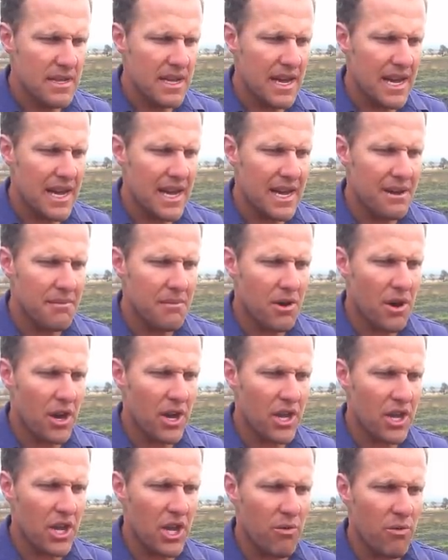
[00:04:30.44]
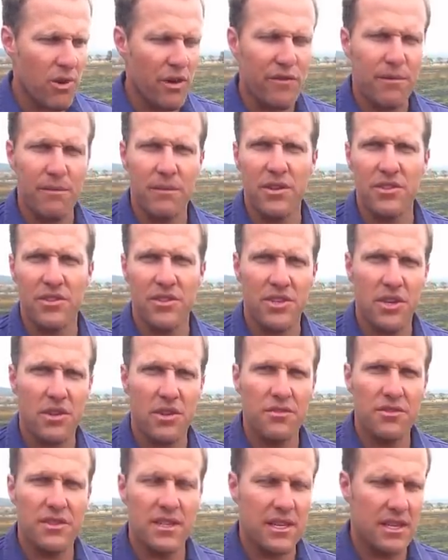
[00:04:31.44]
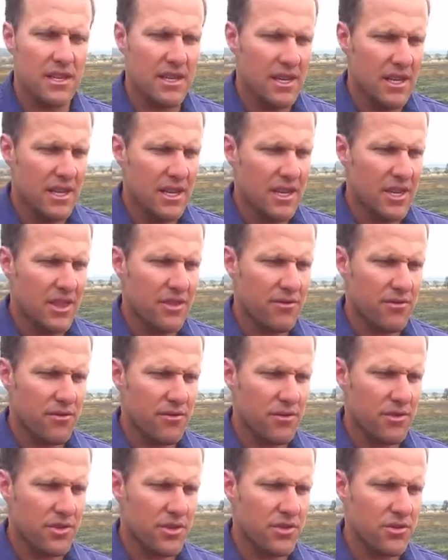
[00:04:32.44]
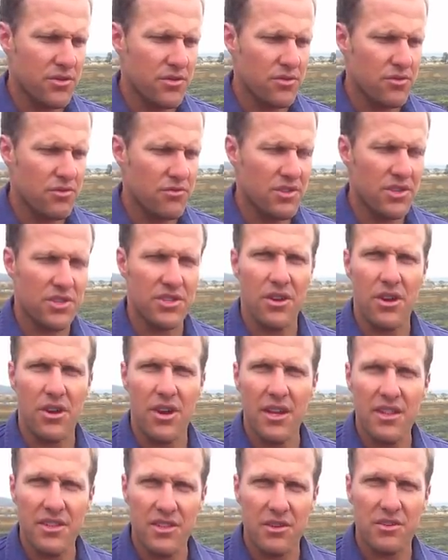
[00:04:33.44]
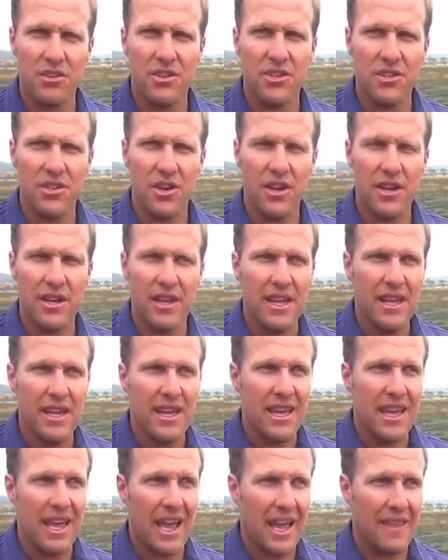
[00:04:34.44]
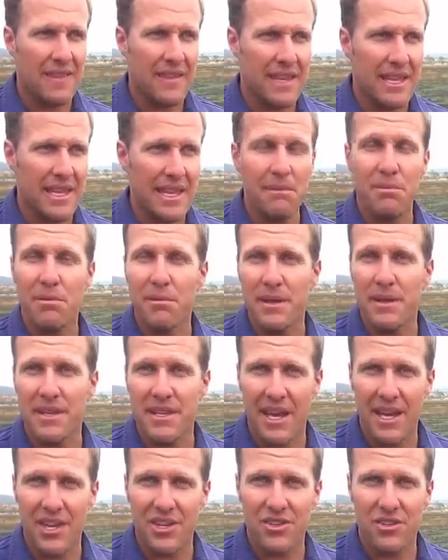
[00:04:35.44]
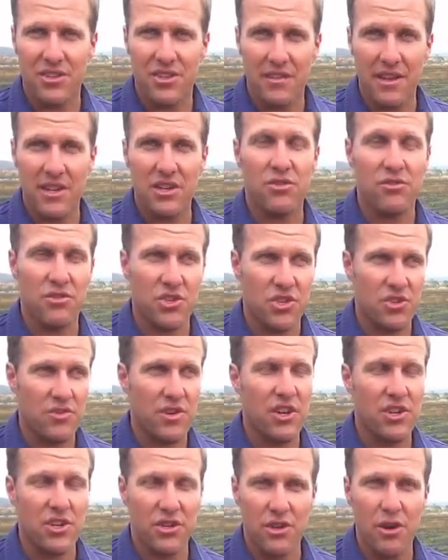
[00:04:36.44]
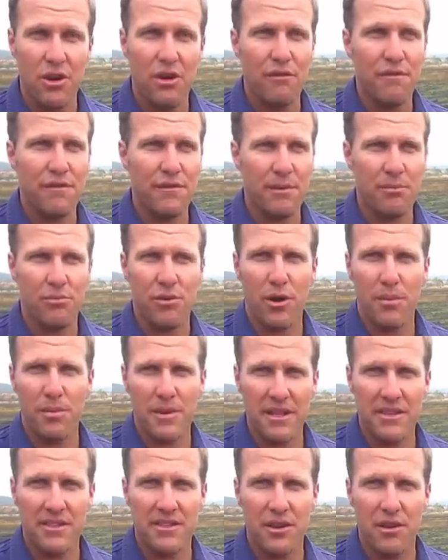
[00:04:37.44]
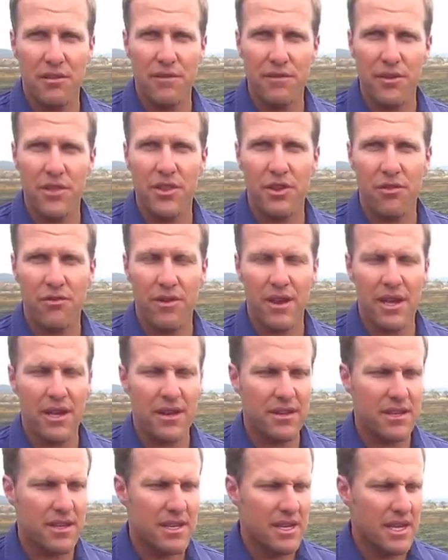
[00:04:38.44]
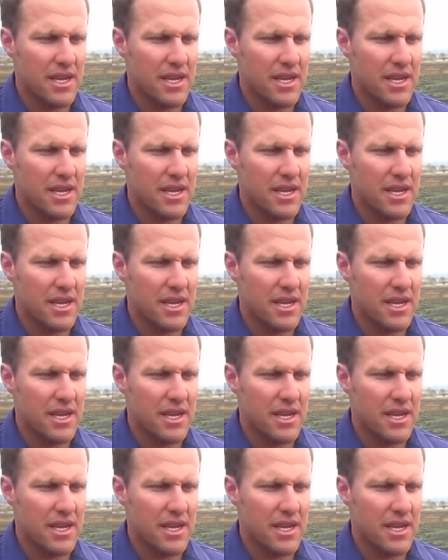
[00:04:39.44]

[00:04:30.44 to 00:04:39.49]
I go right from consultancy through to design, and then implementation, so the actual construction of the property itself on the ground,